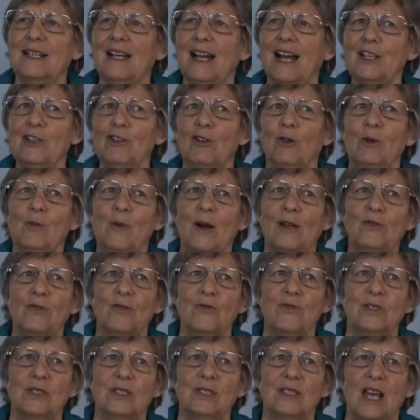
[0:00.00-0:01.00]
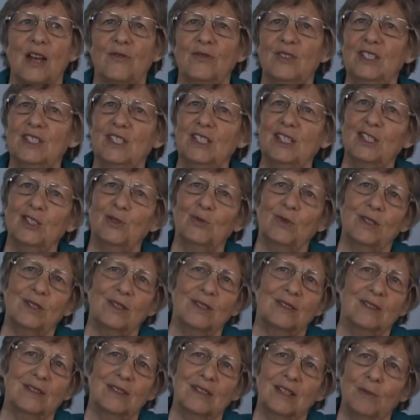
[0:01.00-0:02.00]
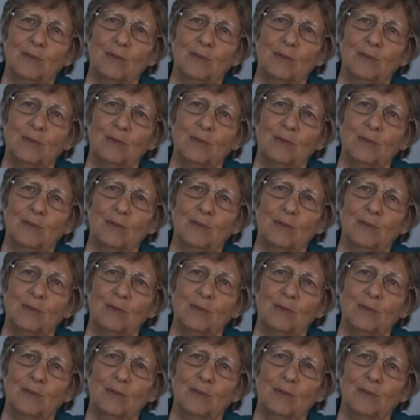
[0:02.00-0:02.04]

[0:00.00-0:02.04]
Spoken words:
And, you know, we went through the 70s with the